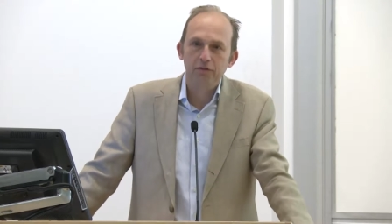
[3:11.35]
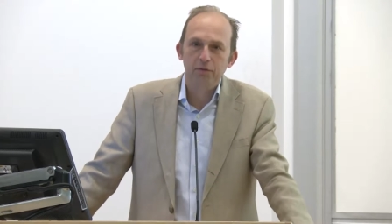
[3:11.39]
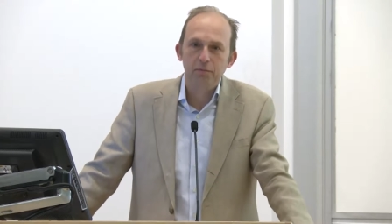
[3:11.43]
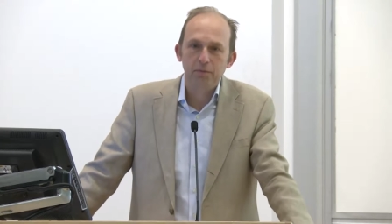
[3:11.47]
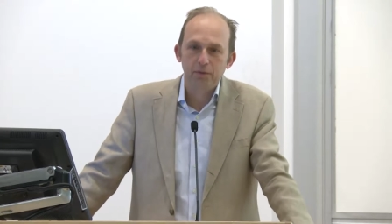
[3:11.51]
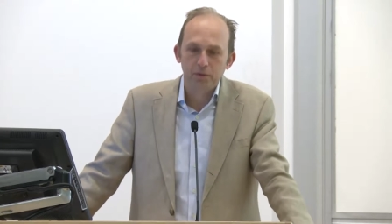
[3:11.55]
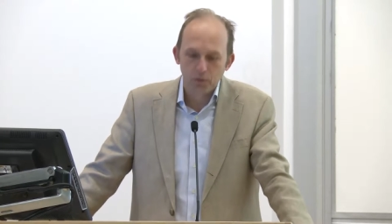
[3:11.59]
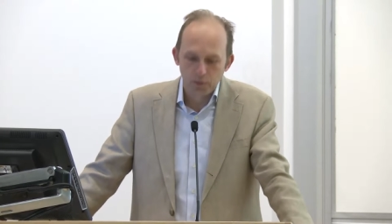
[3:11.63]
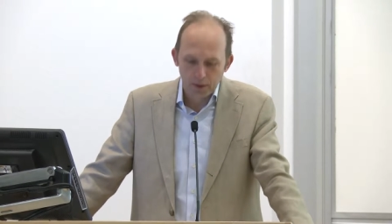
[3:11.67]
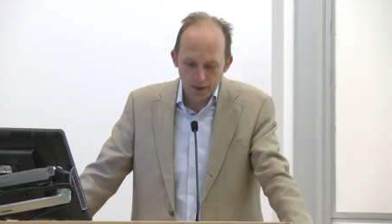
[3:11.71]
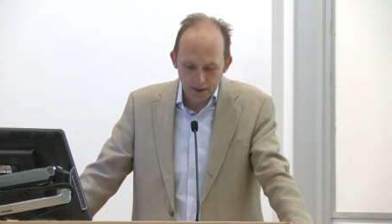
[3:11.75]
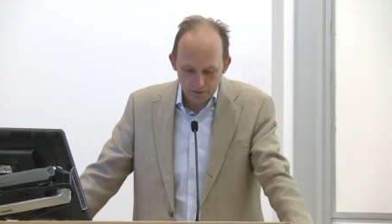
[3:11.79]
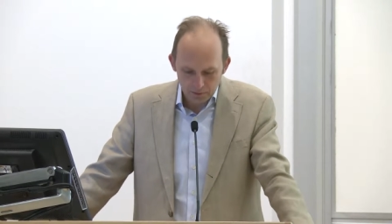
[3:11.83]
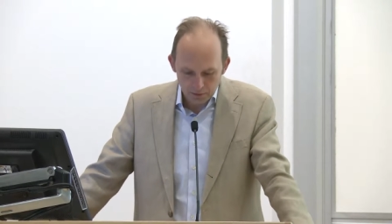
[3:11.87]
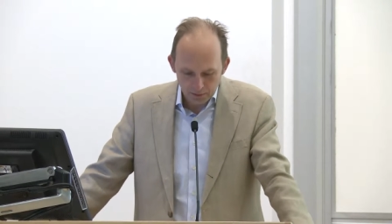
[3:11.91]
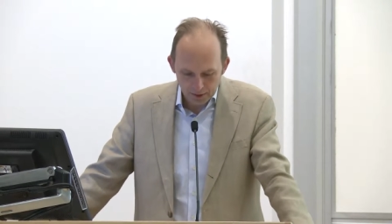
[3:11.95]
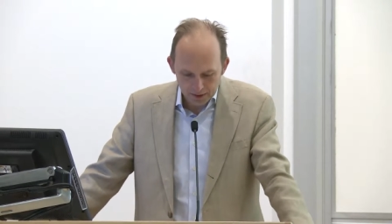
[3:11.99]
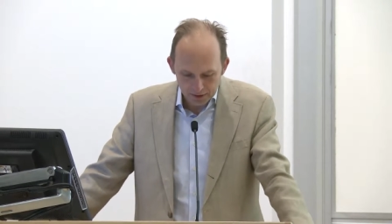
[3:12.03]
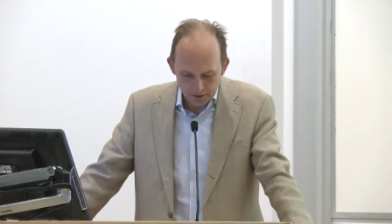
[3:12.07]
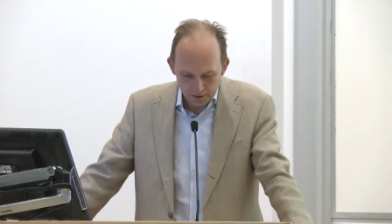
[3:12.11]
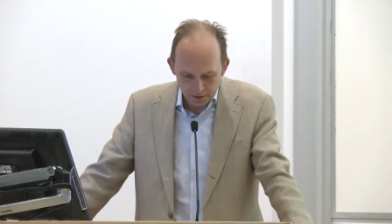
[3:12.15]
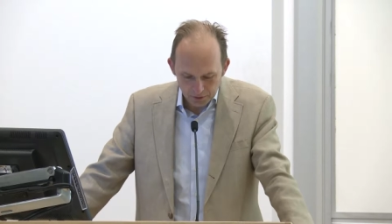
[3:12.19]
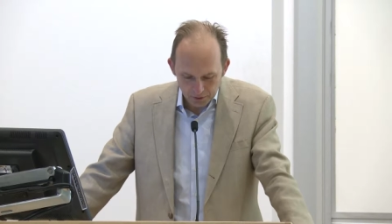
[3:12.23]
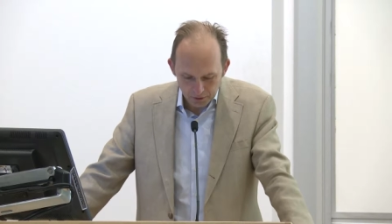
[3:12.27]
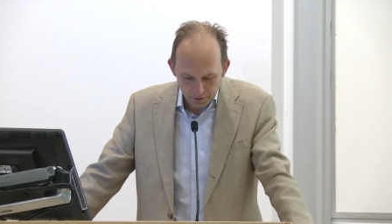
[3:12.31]
from the way we
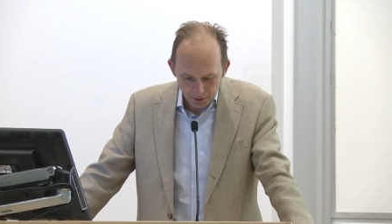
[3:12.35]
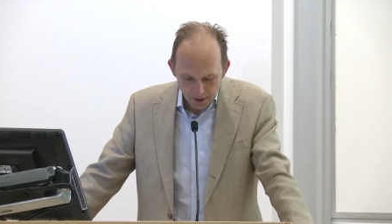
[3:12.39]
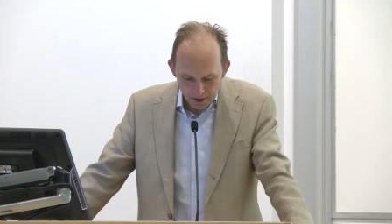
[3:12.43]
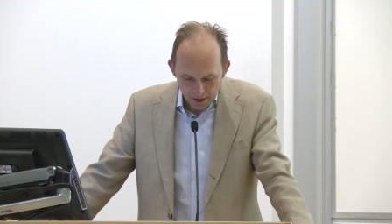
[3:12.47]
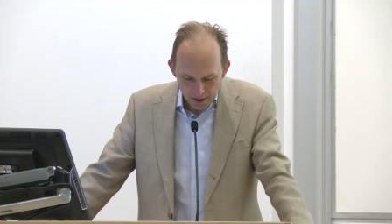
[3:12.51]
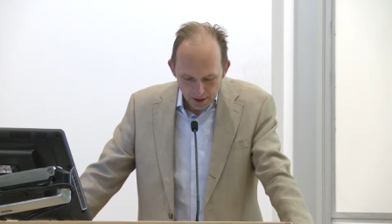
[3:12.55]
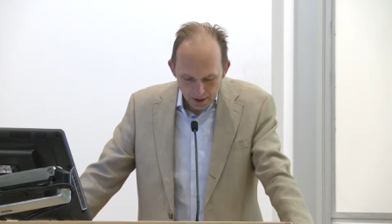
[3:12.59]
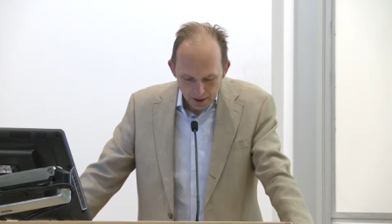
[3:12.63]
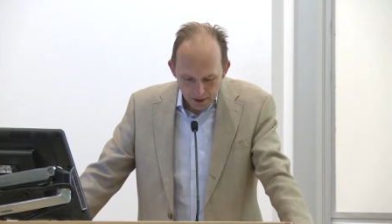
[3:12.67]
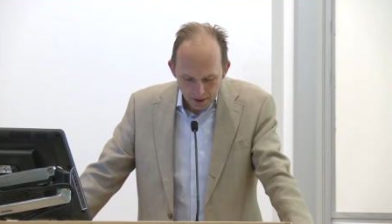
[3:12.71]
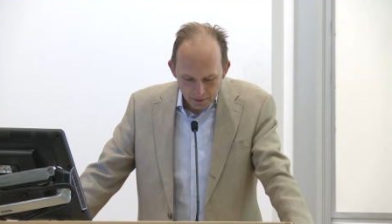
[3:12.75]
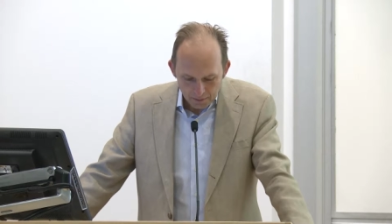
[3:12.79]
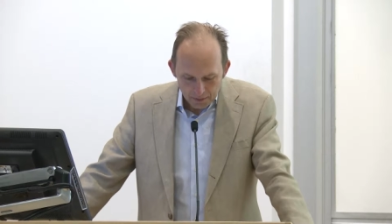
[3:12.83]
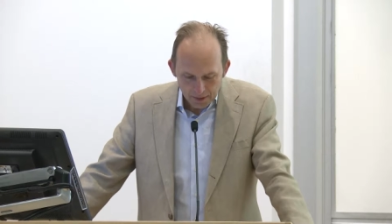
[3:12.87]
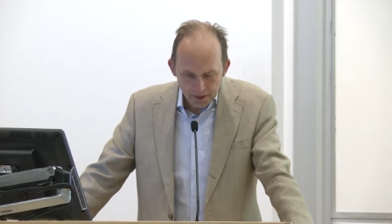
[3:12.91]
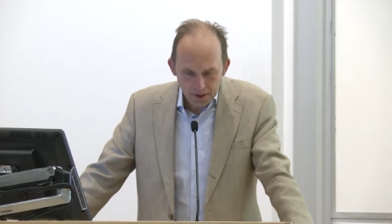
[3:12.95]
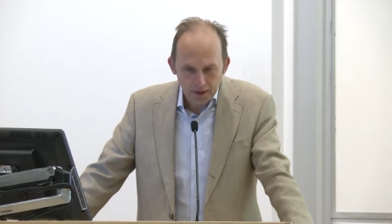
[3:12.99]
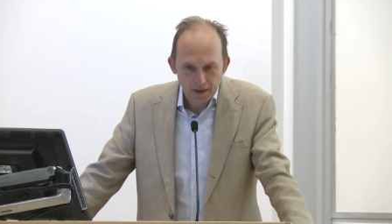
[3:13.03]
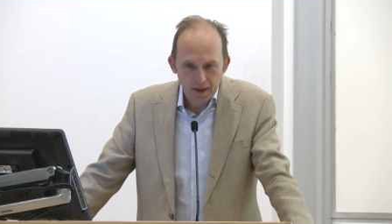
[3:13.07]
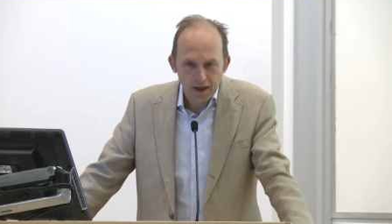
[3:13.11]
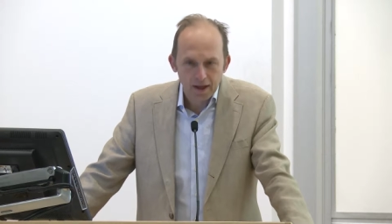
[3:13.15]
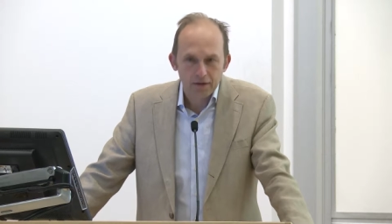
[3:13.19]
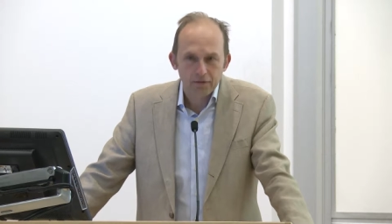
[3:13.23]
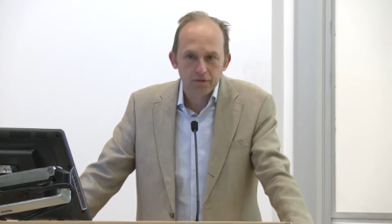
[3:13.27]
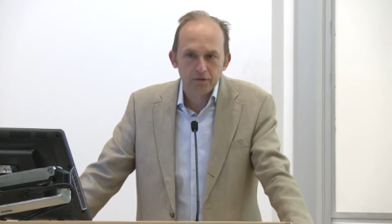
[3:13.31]
do, but a
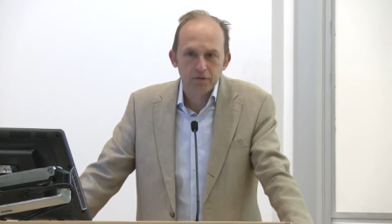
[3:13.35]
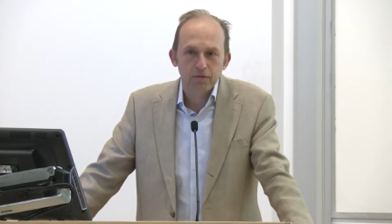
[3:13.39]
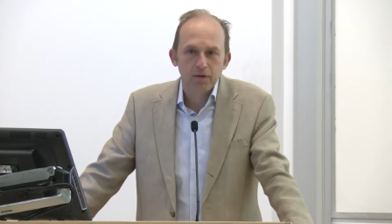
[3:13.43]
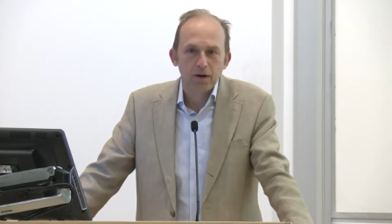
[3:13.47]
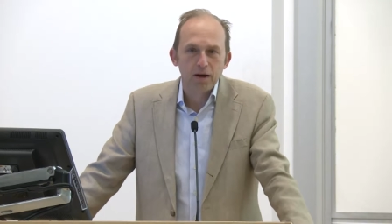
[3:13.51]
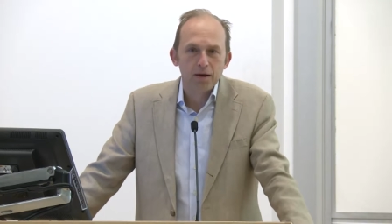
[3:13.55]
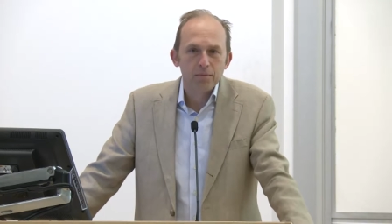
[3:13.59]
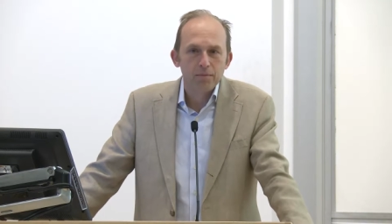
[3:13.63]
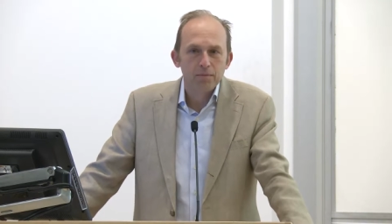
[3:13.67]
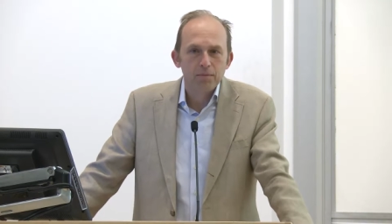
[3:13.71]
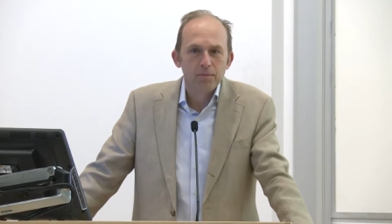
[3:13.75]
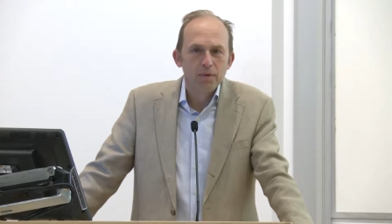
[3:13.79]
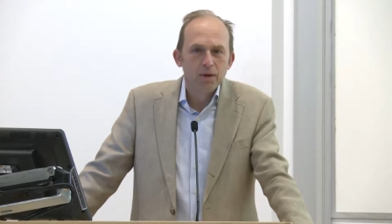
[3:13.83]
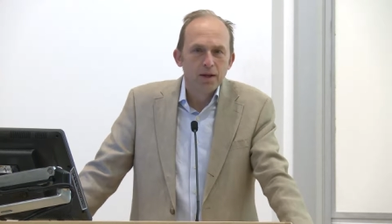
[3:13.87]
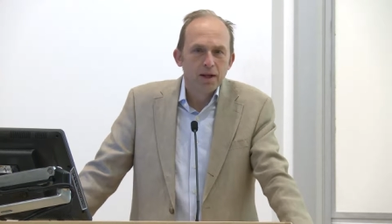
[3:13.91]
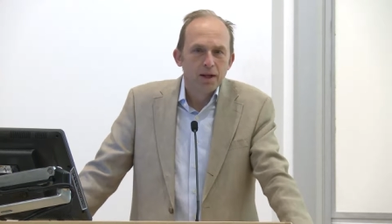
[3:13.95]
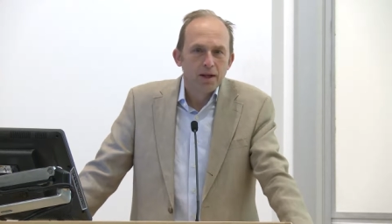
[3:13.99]
lot of, um,